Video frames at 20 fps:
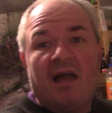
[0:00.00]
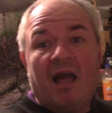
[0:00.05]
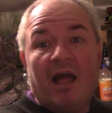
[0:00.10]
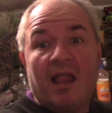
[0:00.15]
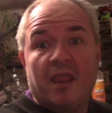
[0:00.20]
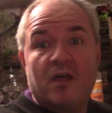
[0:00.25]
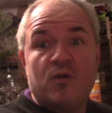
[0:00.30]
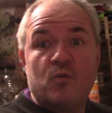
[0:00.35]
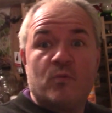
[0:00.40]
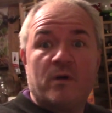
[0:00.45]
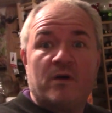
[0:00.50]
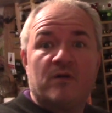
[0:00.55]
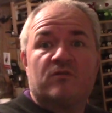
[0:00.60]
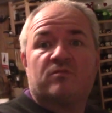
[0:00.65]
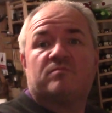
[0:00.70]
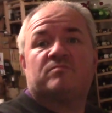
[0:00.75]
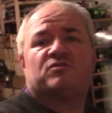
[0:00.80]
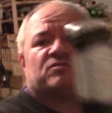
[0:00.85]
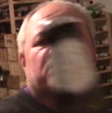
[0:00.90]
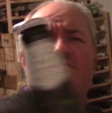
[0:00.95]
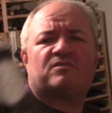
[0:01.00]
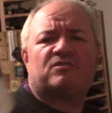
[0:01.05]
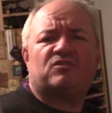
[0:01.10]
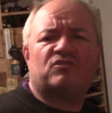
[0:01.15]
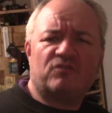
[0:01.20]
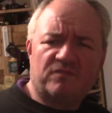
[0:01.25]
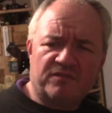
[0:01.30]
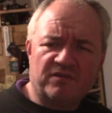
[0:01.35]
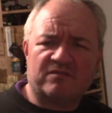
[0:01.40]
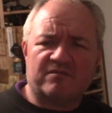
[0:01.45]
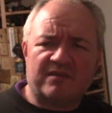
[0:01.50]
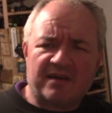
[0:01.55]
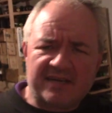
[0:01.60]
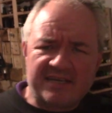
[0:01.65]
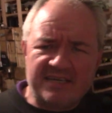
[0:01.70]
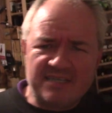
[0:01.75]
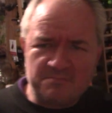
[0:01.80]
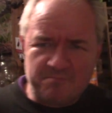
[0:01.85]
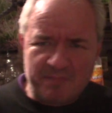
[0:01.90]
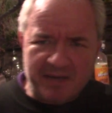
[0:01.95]
Hello and welcome to another
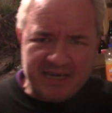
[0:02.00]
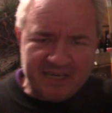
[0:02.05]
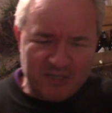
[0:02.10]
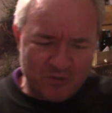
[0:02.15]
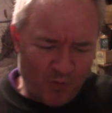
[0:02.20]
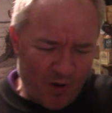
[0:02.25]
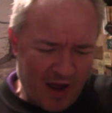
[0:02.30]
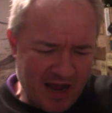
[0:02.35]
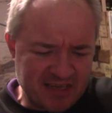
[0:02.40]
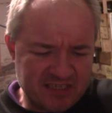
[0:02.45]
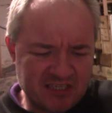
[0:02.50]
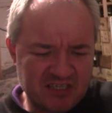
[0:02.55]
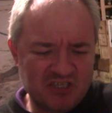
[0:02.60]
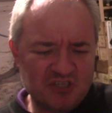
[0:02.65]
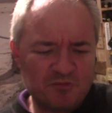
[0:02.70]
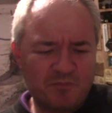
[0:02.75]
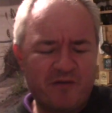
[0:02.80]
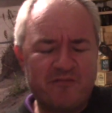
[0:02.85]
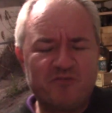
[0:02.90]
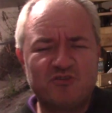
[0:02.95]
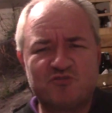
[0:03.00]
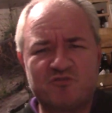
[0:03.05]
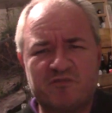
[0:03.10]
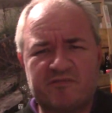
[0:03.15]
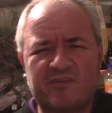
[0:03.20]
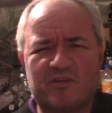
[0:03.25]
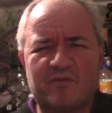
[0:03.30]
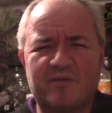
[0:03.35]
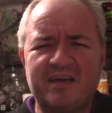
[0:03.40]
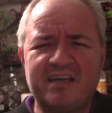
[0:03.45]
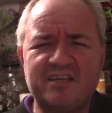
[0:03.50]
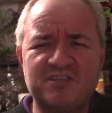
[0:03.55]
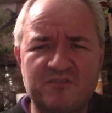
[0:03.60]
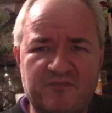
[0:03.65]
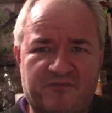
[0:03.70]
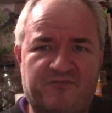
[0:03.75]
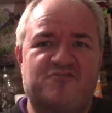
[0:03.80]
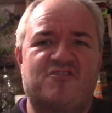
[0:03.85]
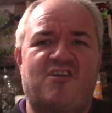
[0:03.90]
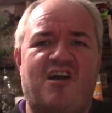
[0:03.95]
Wraggy's Beers, Wines and Spirits review. It's
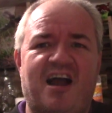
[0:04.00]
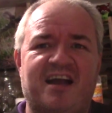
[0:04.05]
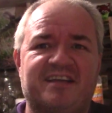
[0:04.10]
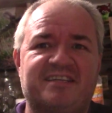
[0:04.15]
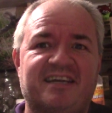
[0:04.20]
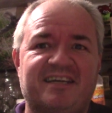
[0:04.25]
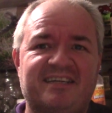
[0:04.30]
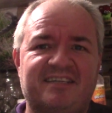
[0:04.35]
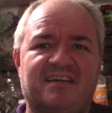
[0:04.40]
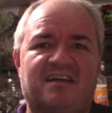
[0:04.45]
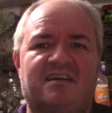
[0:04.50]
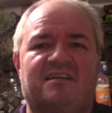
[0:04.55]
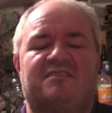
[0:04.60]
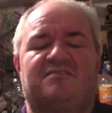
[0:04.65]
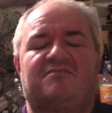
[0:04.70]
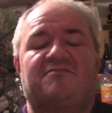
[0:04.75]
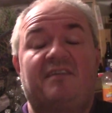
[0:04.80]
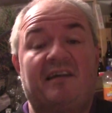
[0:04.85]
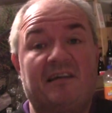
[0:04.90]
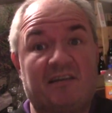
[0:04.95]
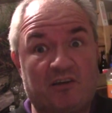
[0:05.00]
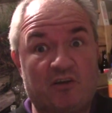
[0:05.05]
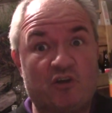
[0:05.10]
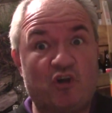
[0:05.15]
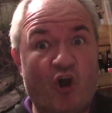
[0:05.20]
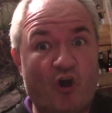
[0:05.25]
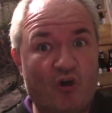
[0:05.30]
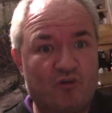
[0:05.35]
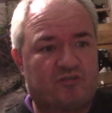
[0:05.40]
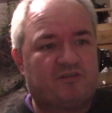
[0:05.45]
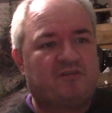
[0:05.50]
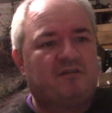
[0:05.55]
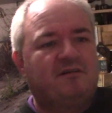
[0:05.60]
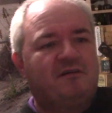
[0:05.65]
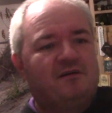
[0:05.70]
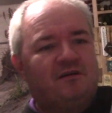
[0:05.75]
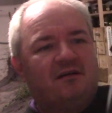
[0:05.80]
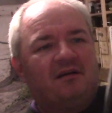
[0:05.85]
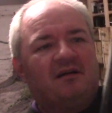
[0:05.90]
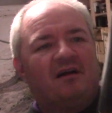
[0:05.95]
Friday night, thank God.
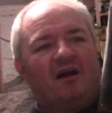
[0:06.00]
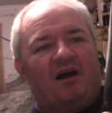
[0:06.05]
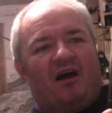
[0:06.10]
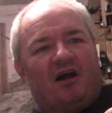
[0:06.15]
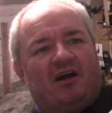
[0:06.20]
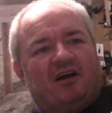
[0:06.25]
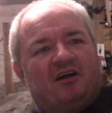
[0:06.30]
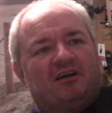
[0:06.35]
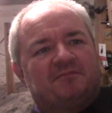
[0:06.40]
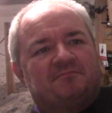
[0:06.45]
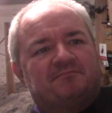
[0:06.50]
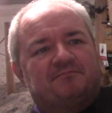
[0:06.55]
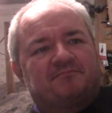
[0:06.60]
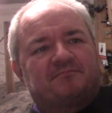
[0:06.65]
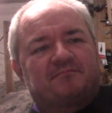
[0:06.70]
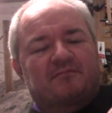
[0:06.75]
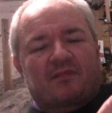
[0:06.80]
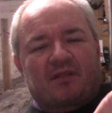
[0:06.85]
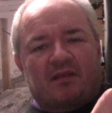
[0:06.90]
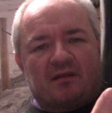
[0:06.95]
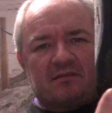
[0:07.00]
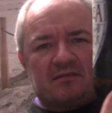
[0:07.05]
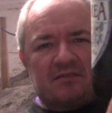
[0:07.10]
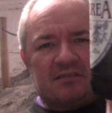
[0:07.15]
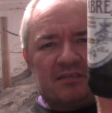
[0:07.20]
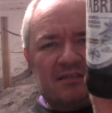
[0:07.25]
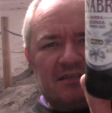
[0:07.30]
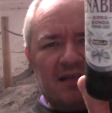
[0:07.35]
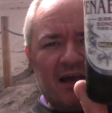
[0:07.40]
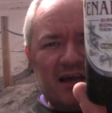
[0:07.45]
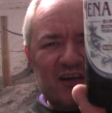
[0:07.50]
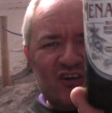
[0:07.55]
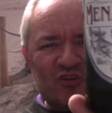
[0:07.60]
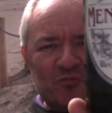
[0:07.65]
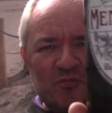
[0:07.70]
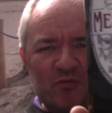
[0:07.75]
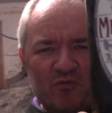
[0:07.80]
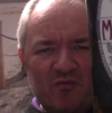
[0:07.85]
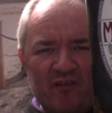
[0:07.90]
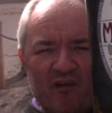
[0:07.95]
Um, tonight I'm going to be